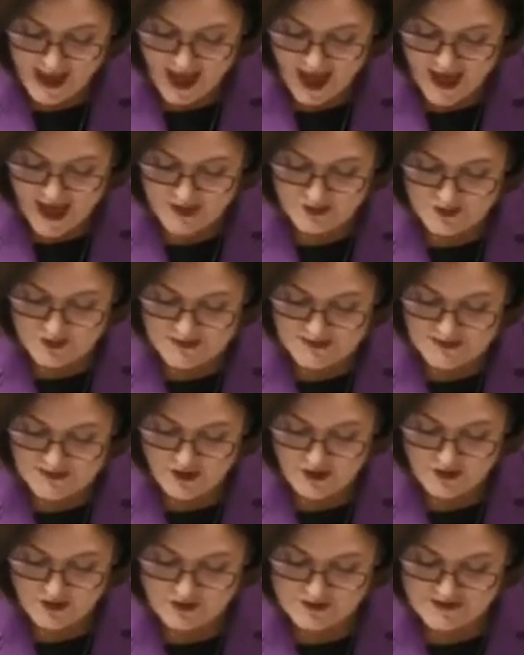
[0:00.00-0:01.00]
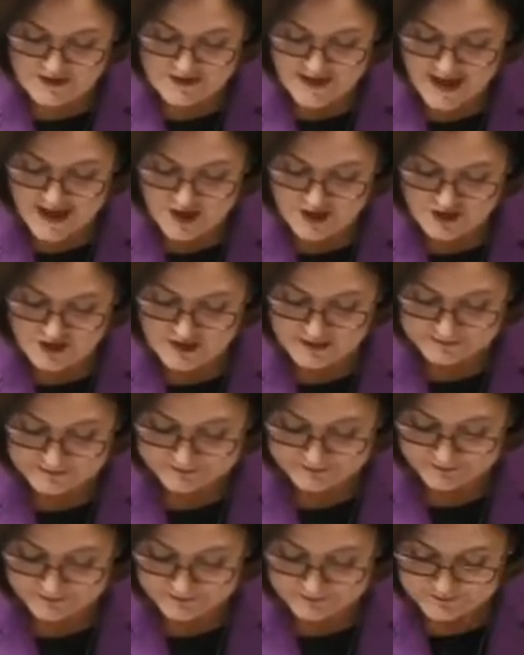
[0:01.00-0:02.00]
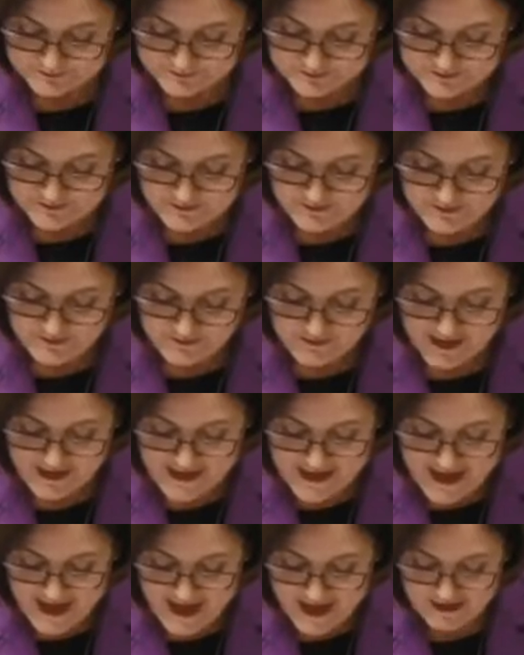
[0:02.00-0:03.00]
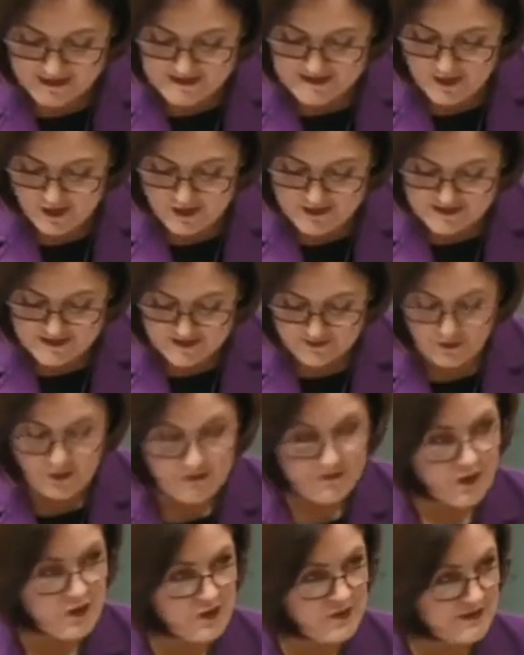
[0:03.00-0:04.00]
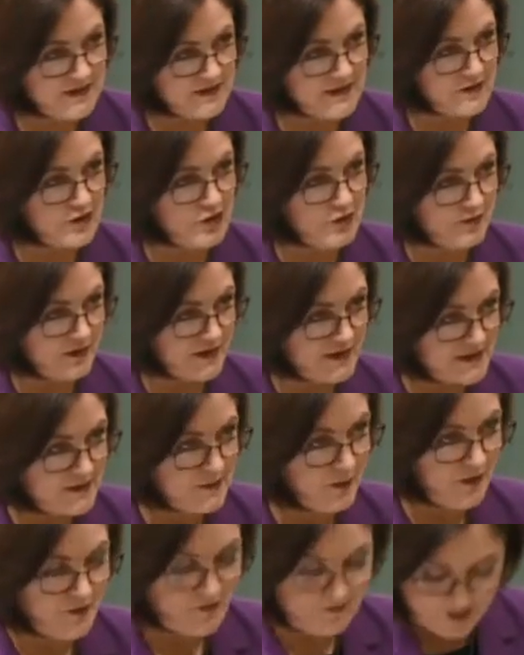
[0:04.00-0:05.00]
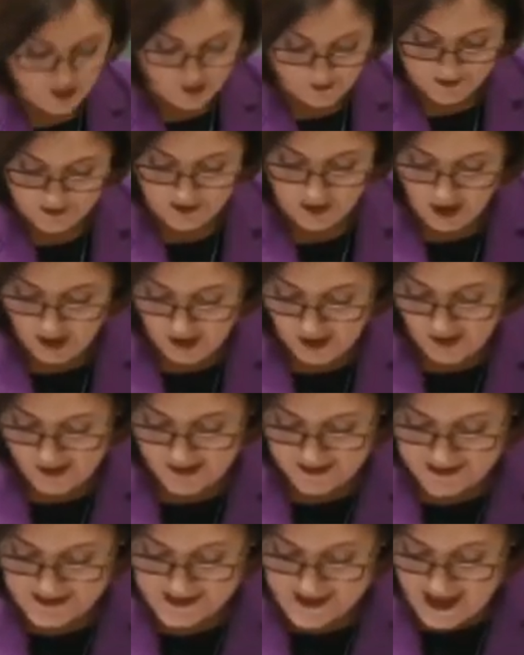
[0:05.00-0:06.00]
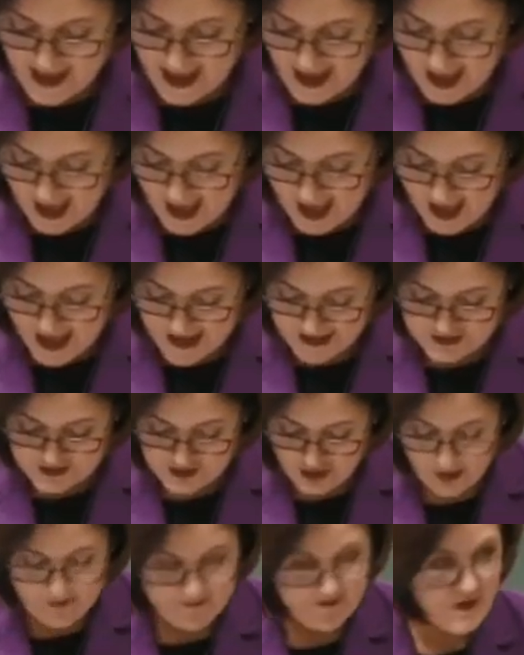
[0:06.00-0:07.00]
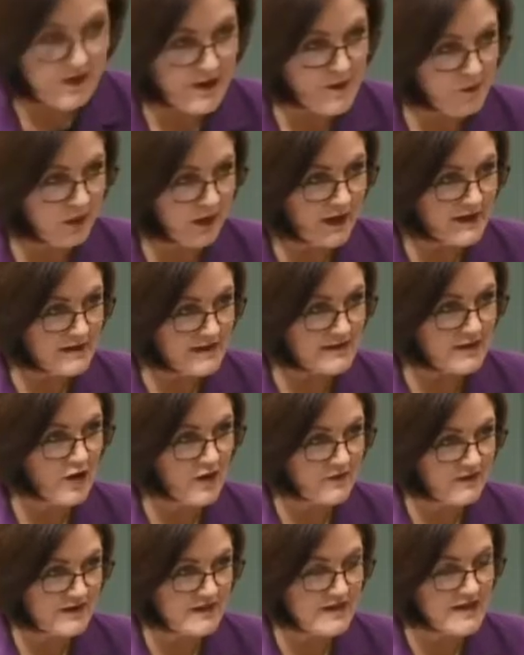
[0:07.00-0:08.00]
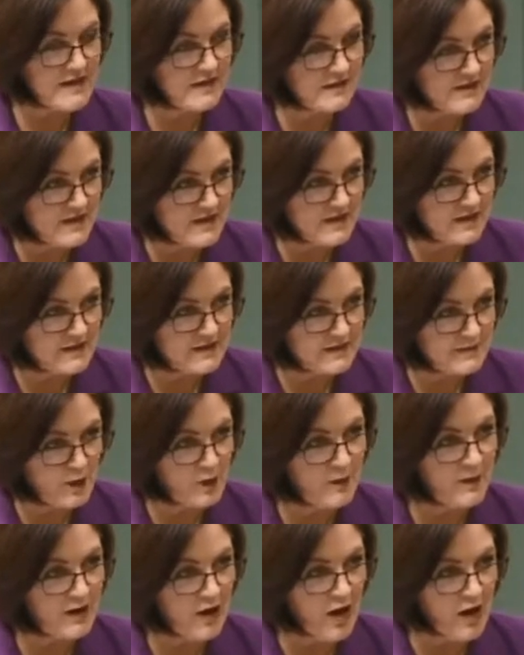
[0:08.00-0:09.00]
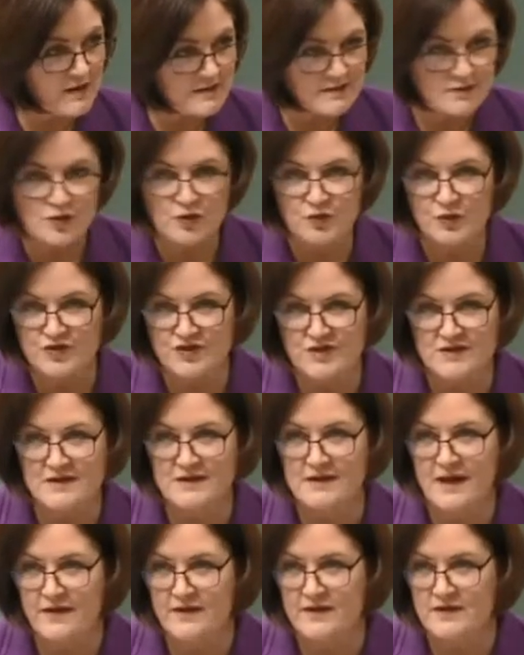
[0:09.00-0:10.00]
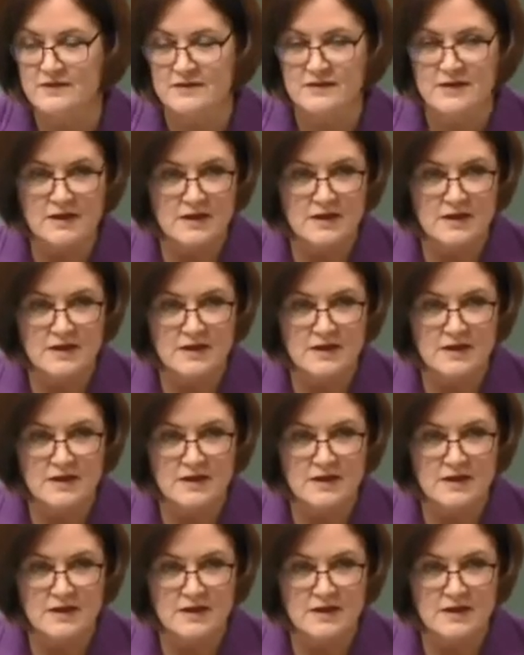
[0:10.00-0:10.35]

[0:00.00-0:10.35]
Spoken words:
and also Sandra Elizoz, who is the new principal of Belmont High. And I'm very pleased that over 10 years, Belmont High School, which is another